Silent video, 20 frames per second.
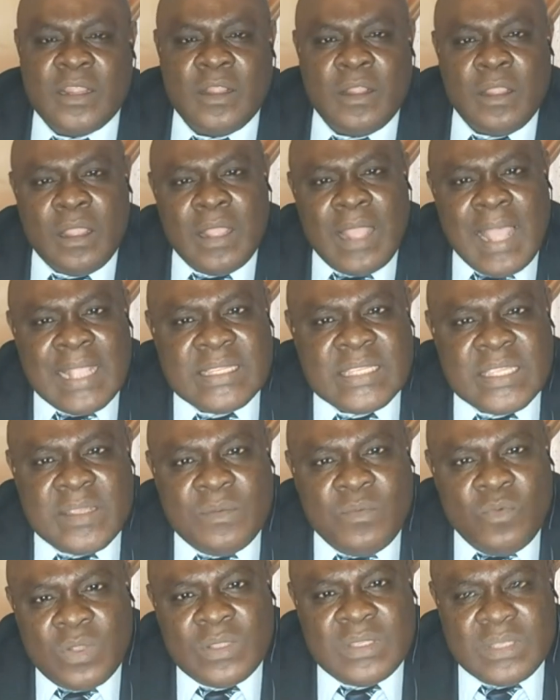Yeah. Ask
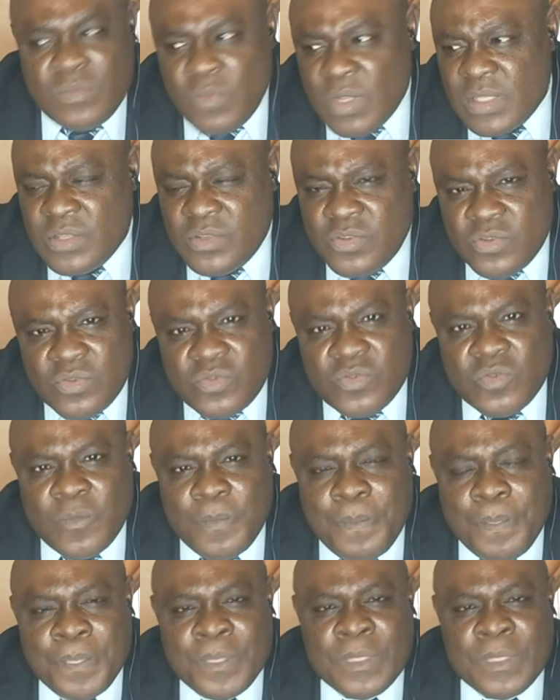him what what did you do?